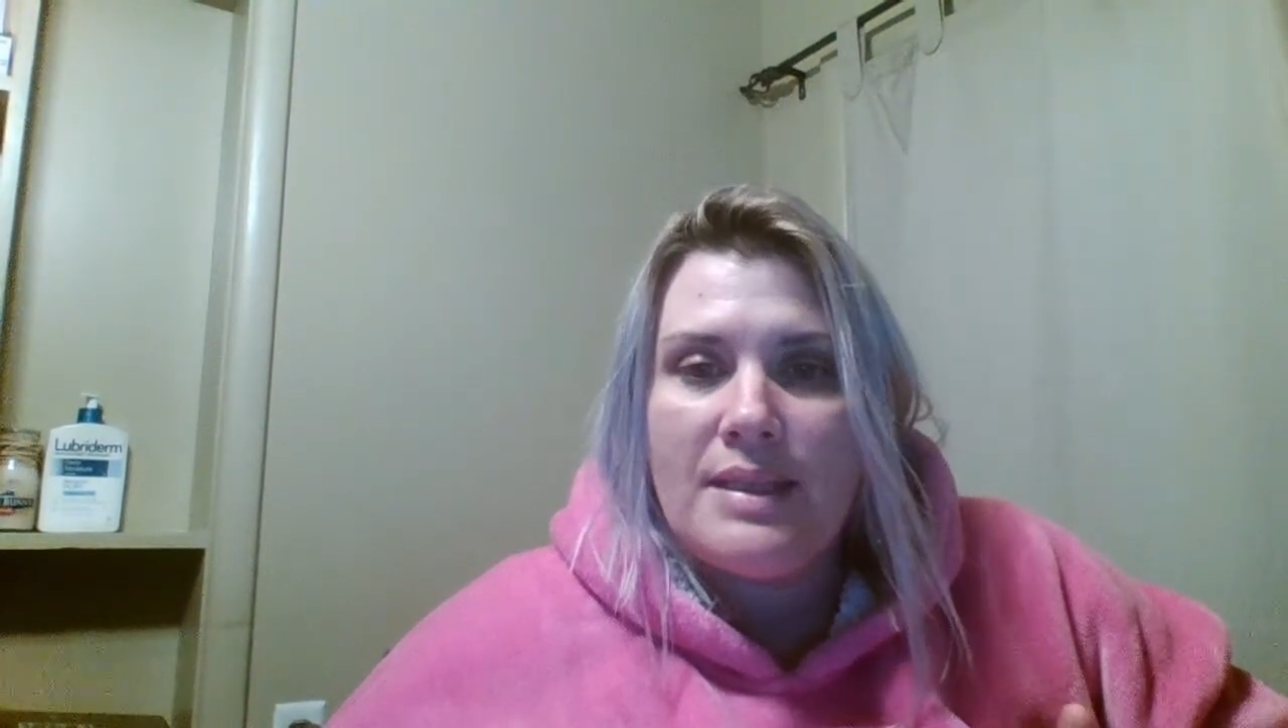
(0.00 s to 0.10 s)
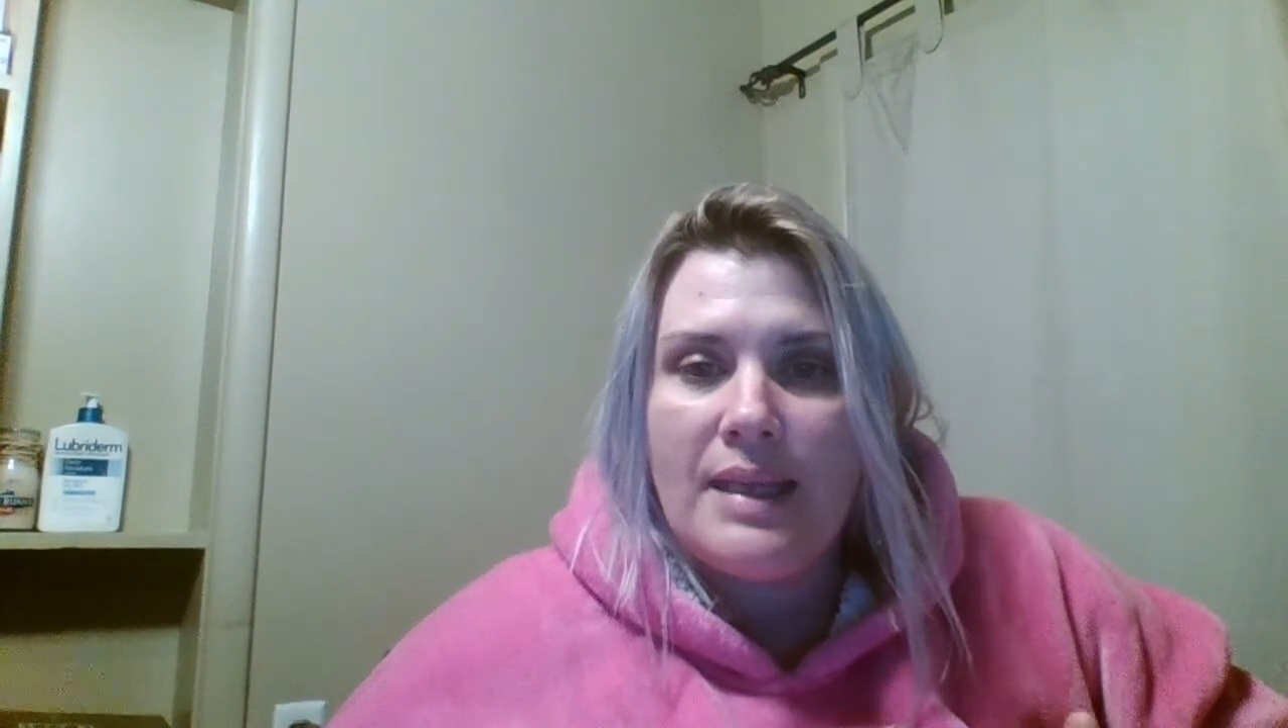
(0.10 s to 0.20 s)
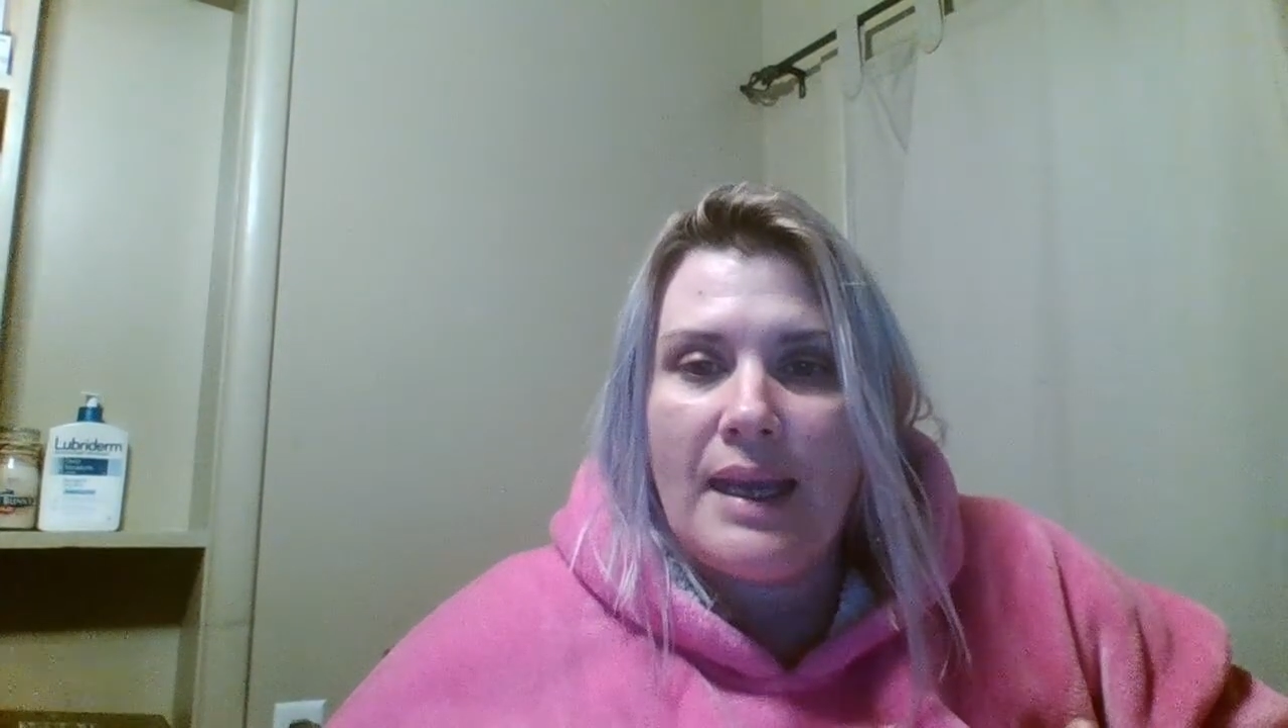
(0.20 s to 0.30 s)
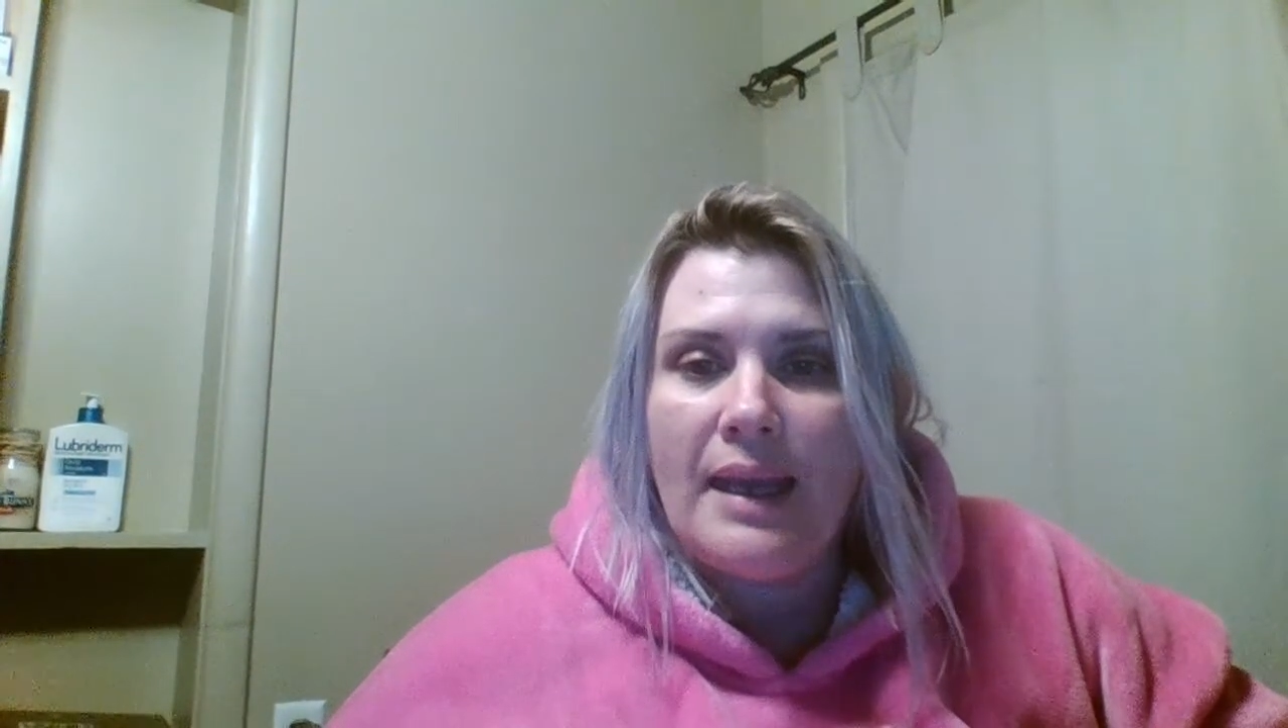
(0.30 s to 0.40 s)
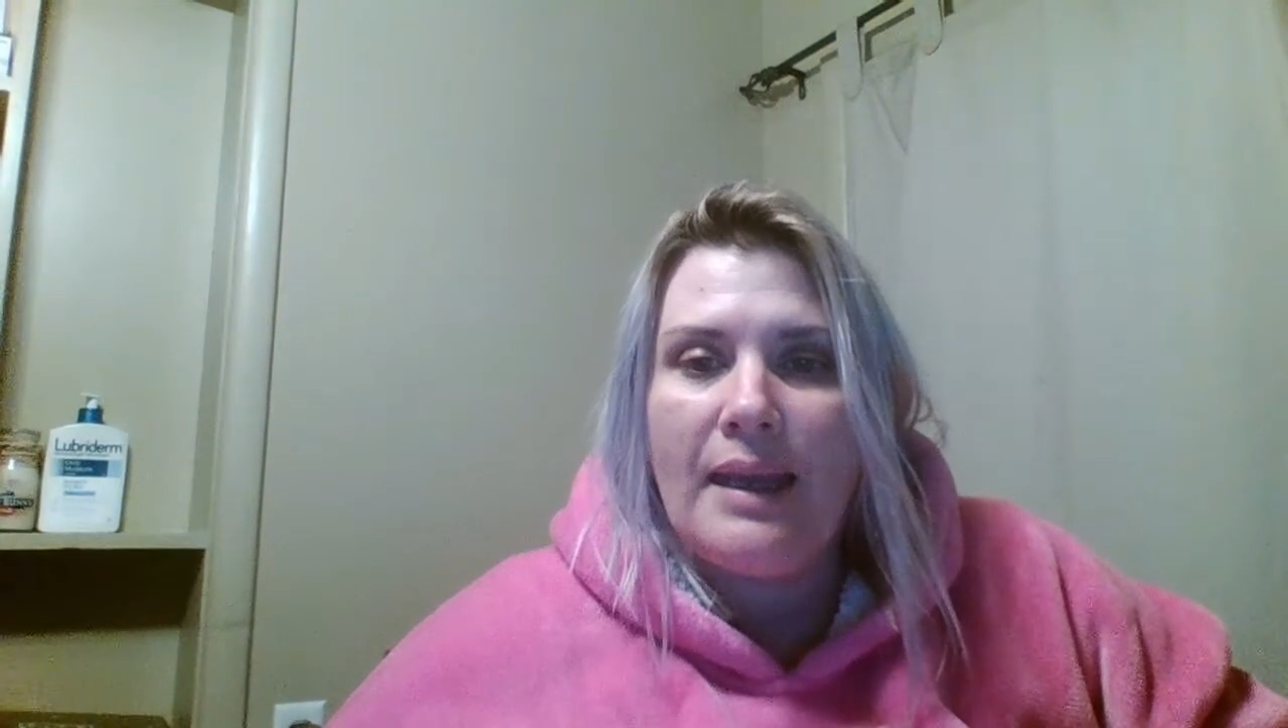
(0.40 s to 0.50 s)

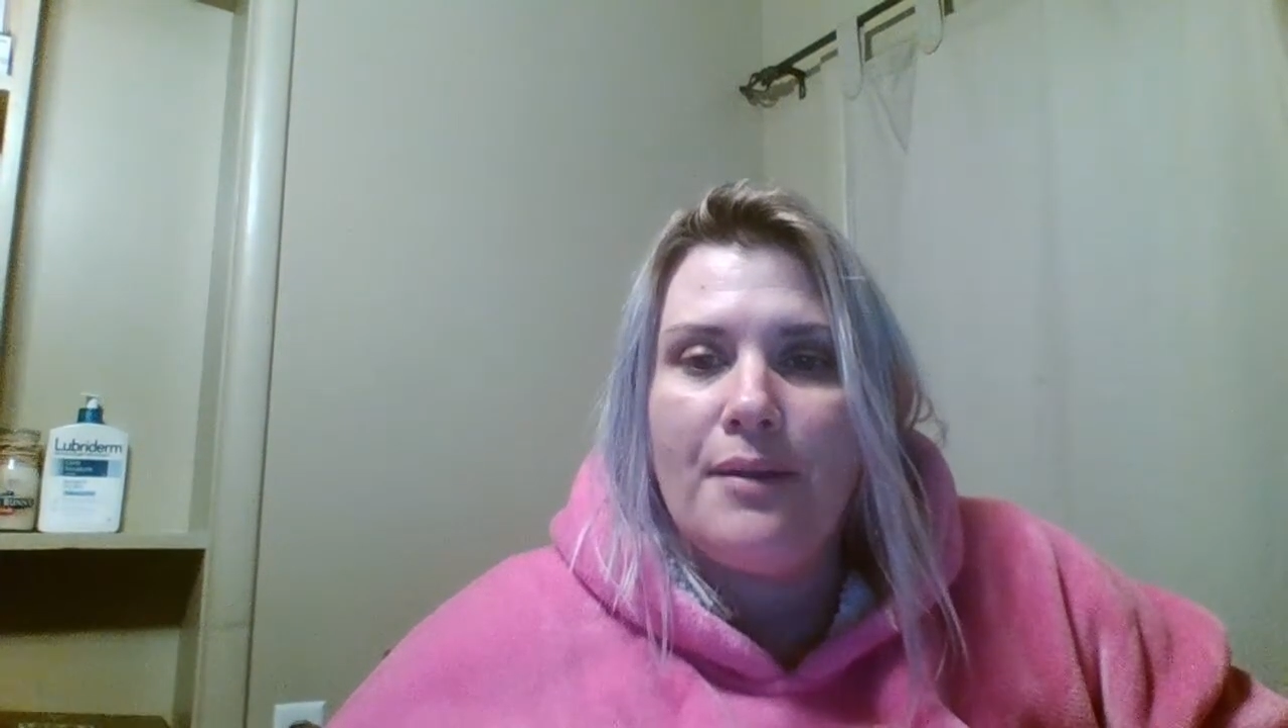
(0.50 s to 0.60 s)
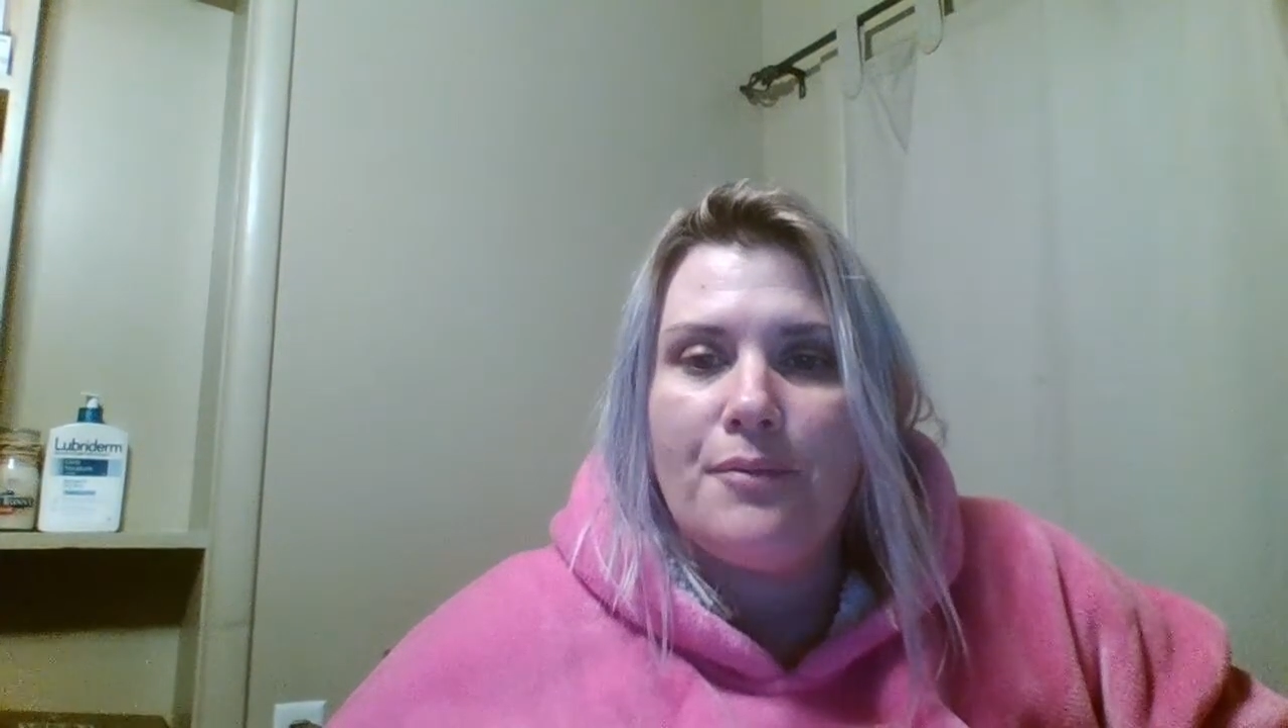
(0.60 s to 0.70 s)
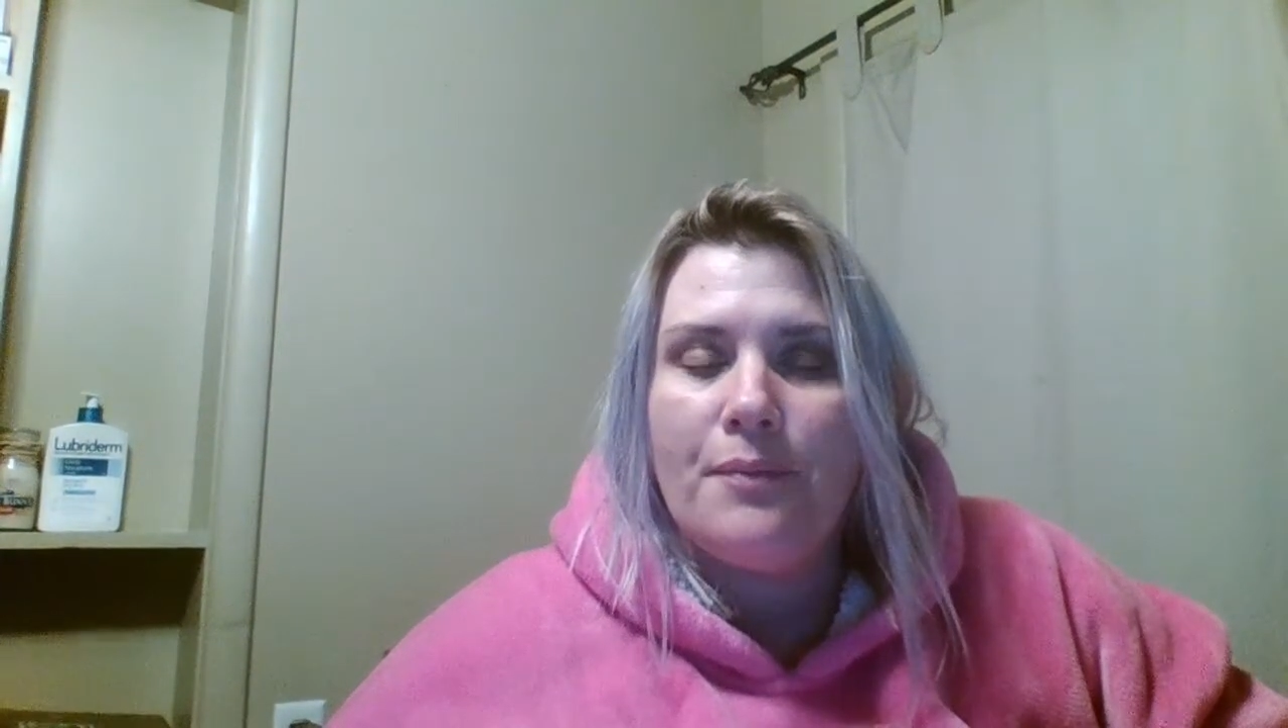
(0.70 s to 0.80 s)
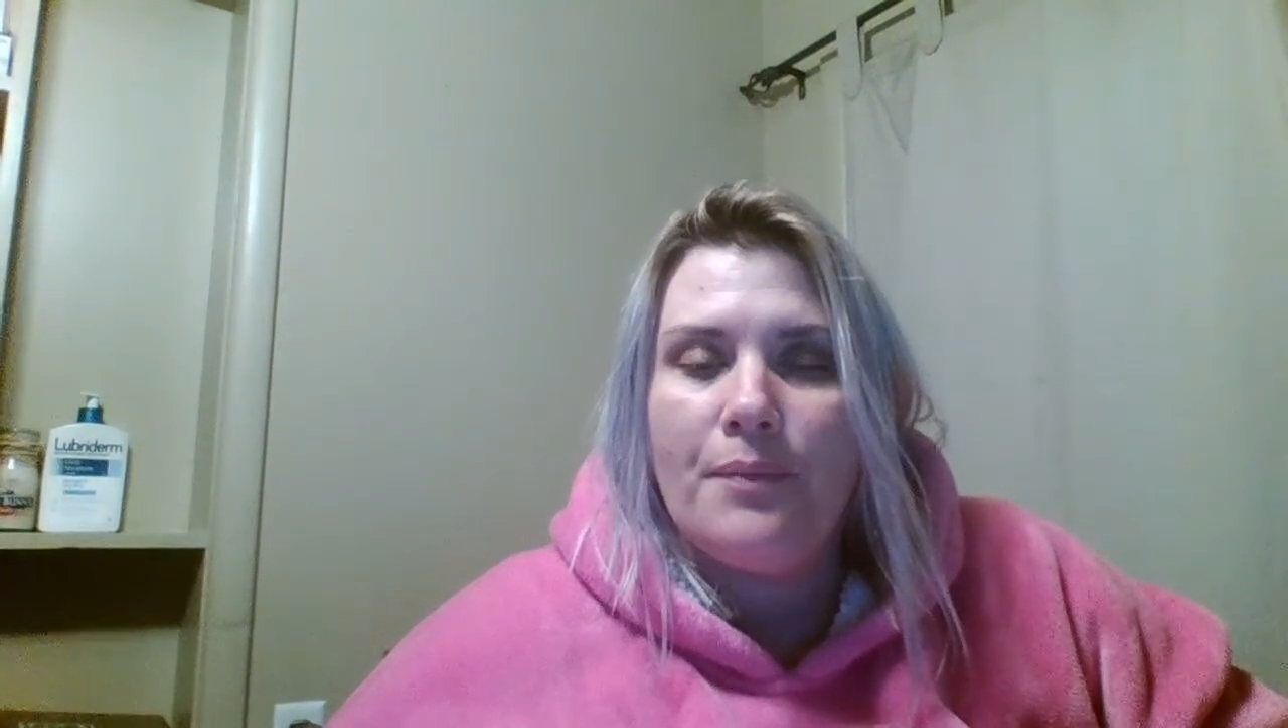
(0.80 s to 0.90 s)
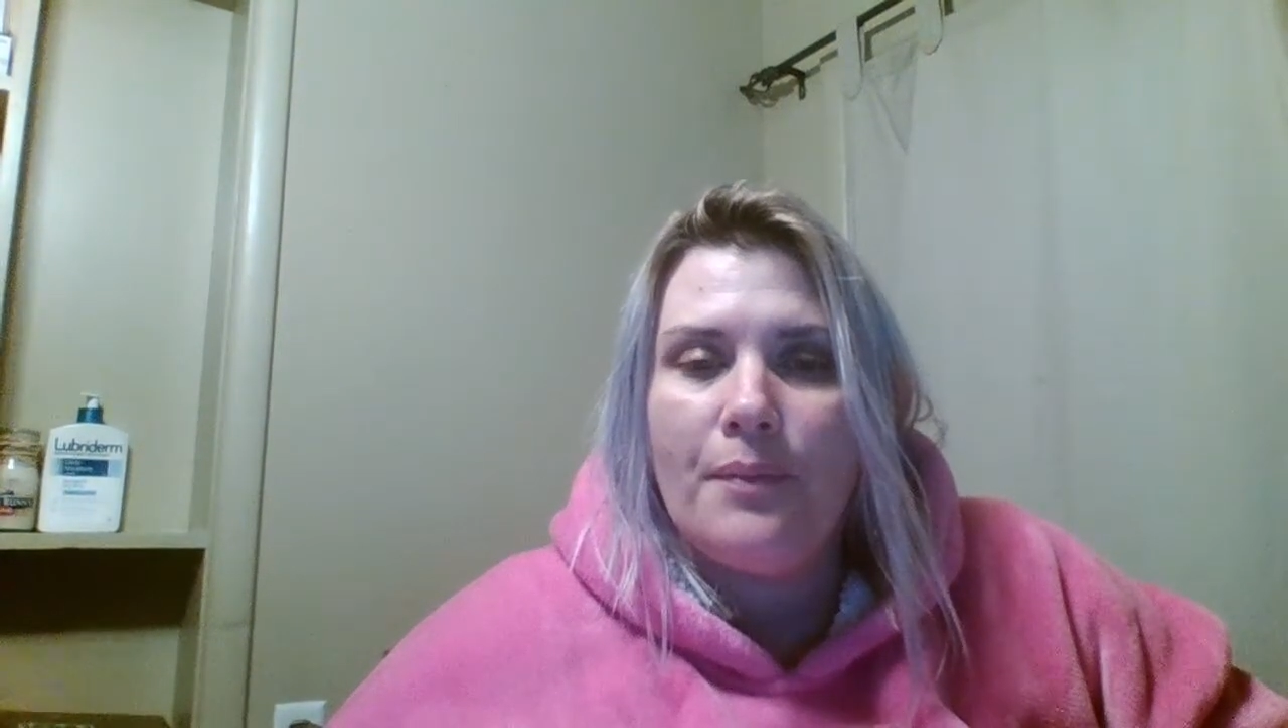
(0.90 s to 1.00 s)
say